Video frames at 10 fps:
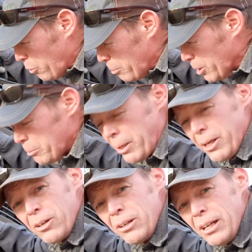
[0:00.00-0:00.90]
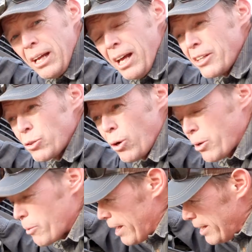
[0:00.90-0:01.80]
millimeter. A
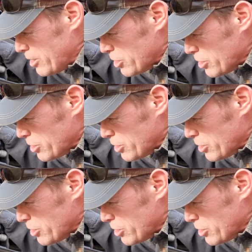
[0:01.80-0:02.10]
torque wrench.